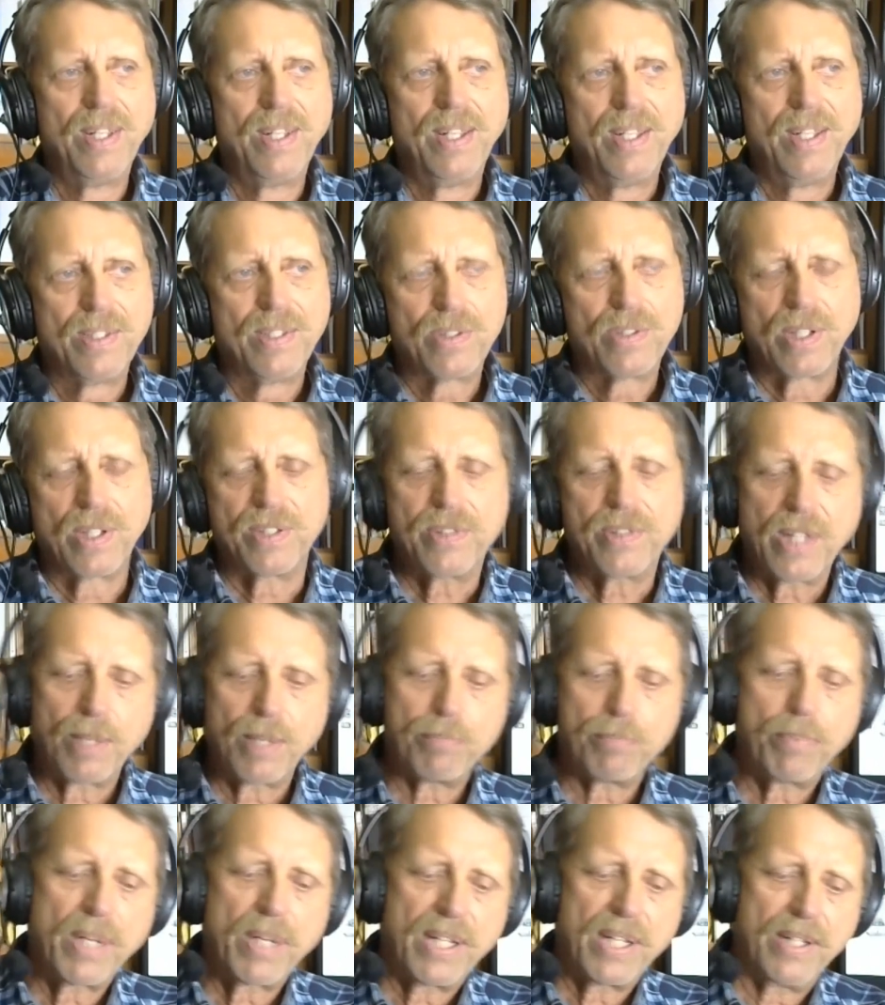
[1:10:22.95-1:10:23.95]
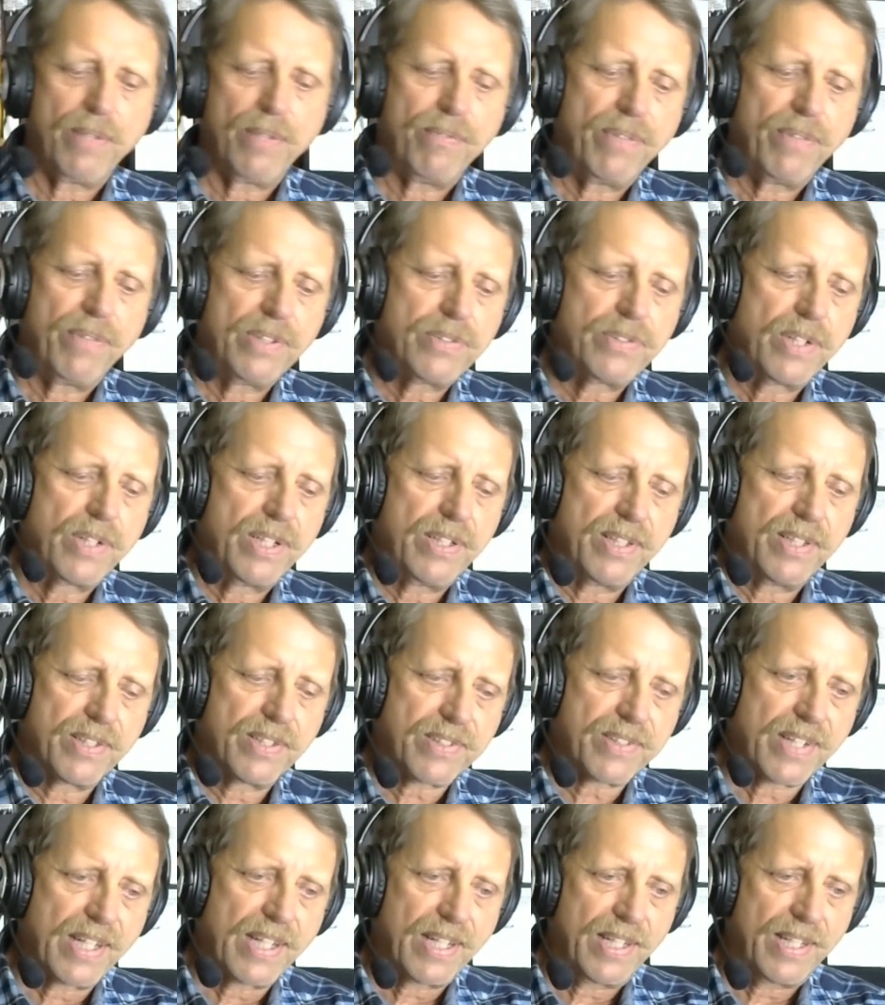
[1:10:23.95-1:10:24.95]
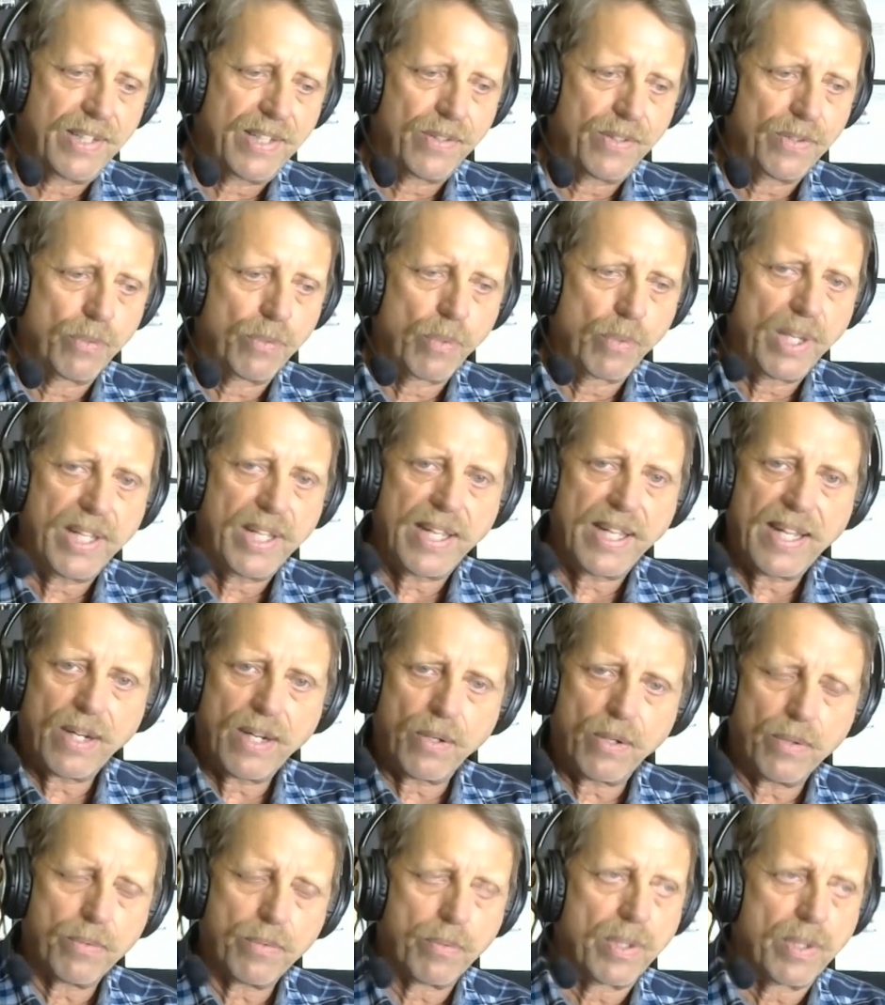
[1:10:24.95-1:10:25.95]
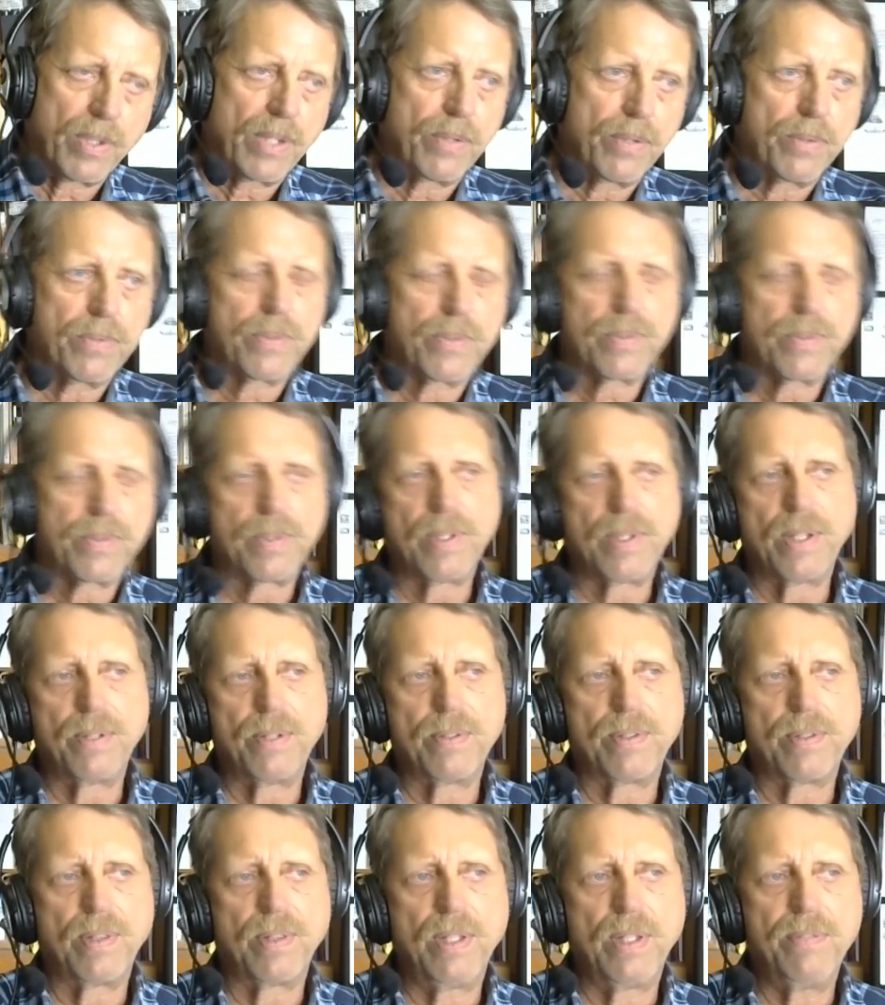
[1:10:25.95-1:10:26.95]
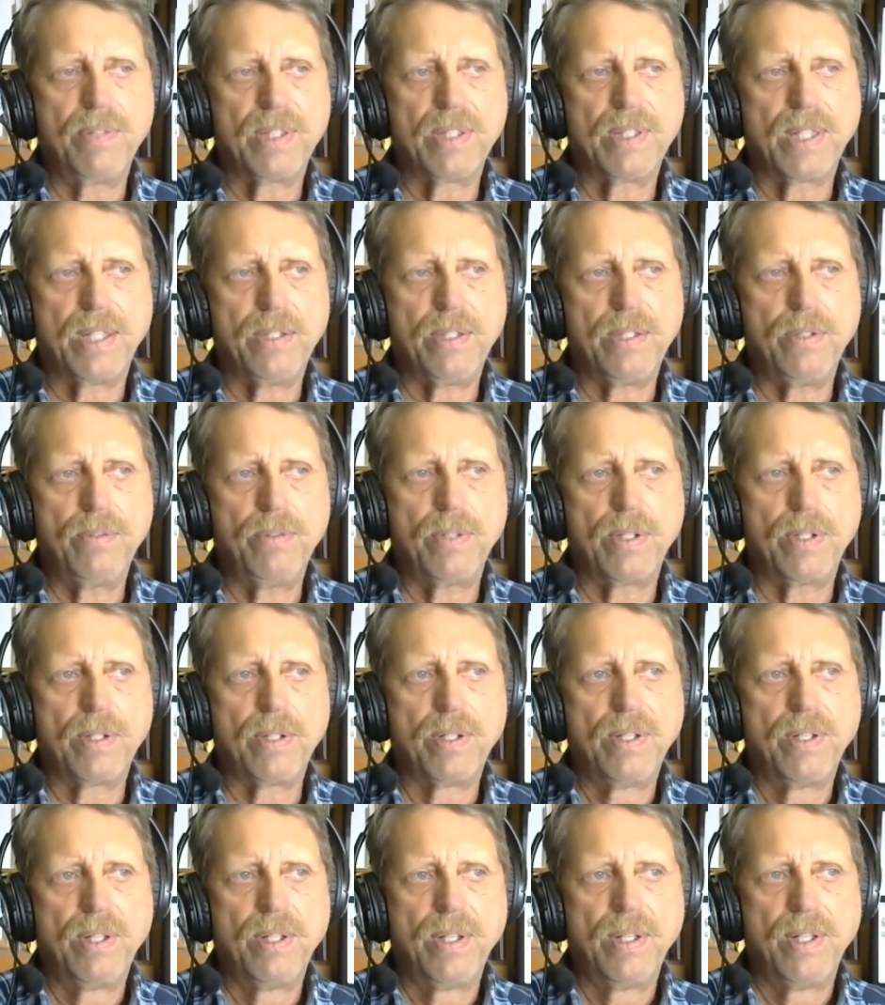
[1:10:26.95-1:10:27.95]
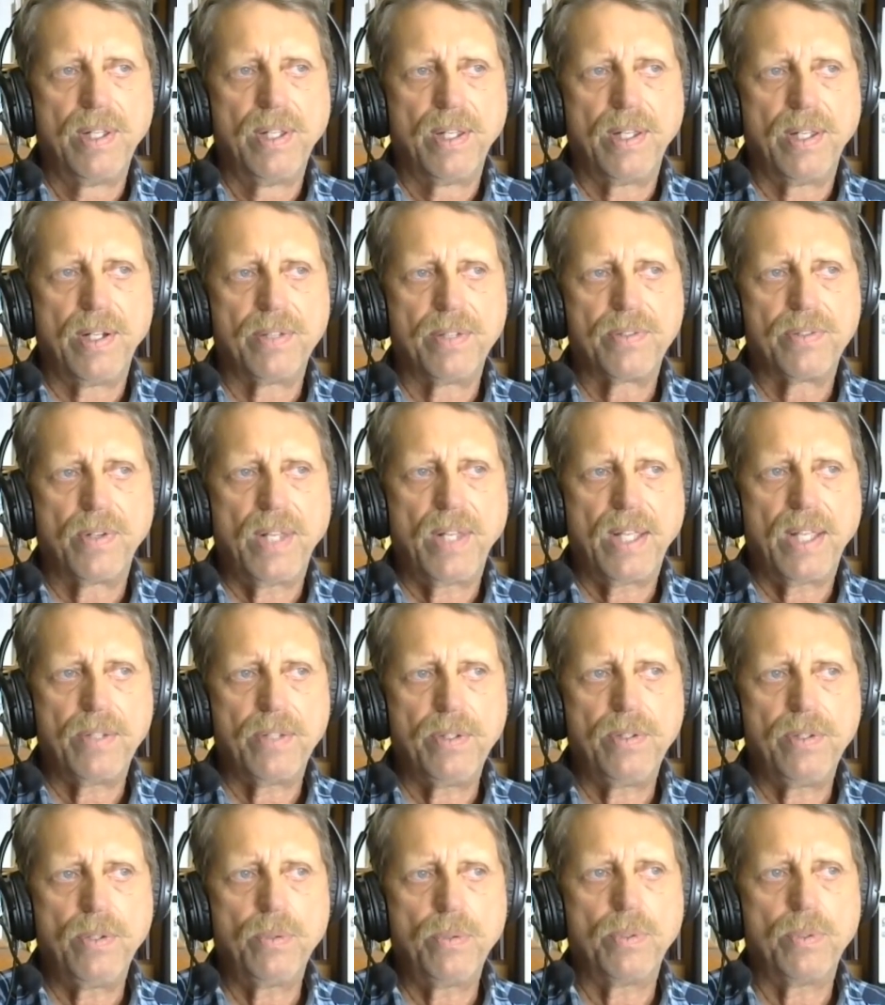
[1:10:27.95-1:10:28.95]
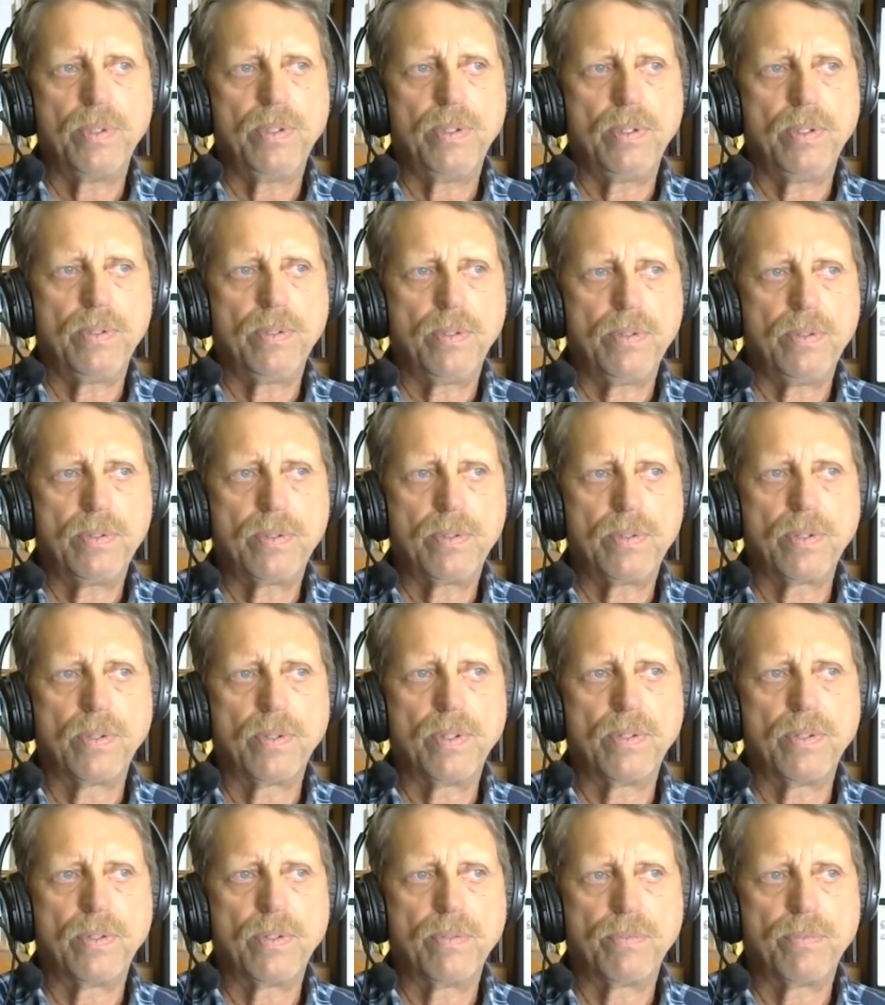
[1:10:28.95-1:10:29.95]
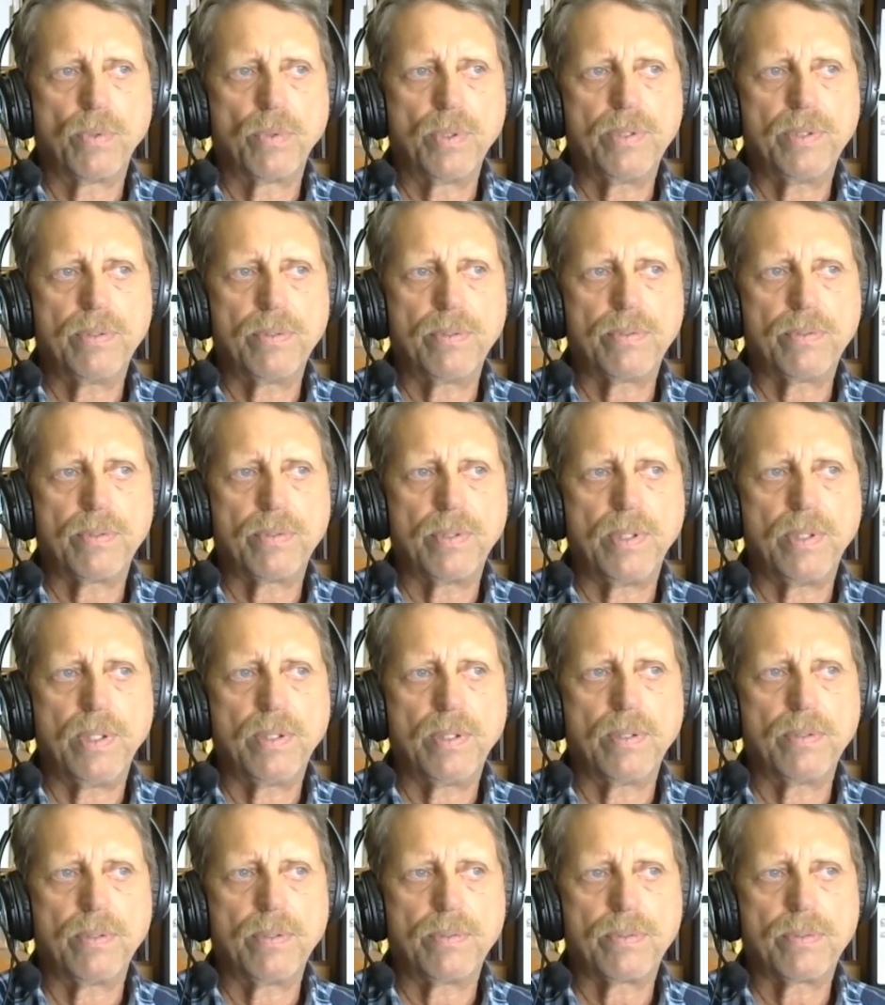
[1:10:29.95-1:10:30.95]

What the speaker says: So I stopped by and visited this guy on the way out while I was leaving that unit. And I said, how you doing? You still hearing the voices? And he goes,